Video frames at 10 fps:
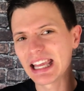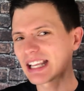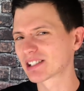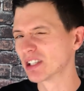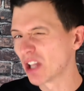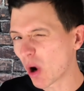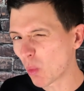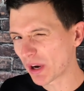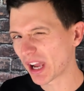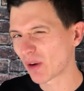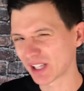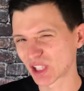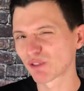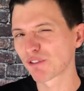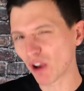it is not without
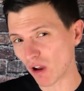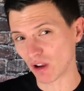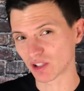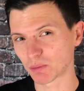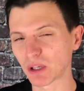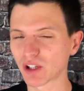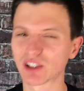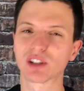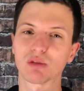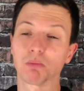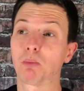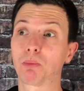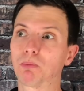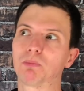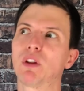its flaws, because it's
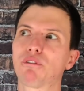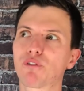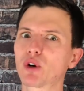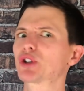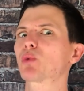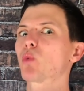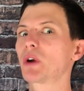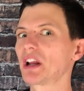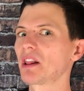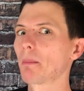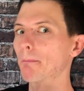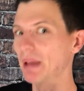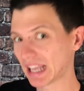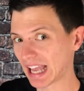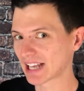the first real
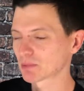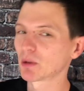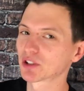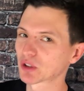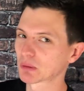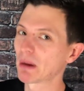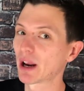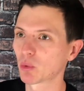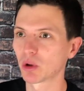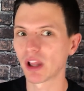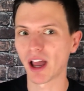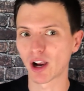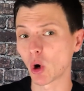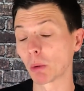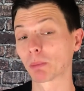big-ass monsters manual
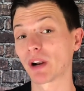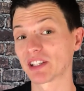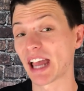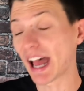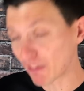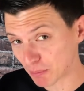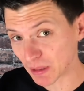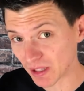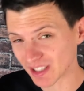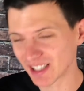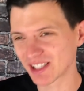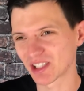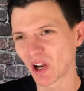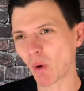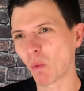Kobold Press have built. It is
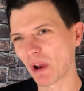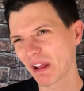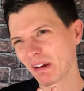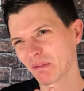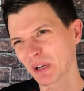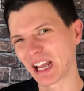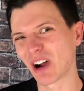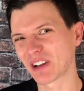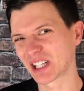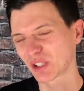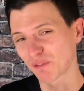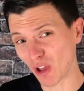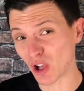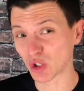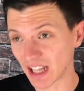not without its
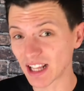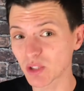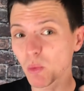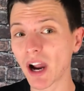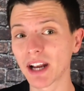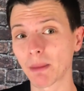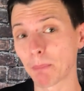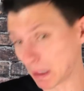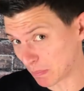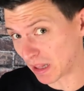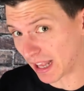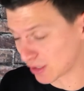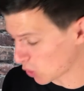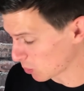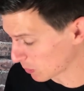flaws, and that's why the people
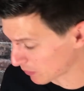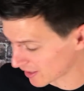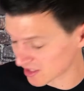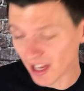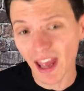at Kobold Press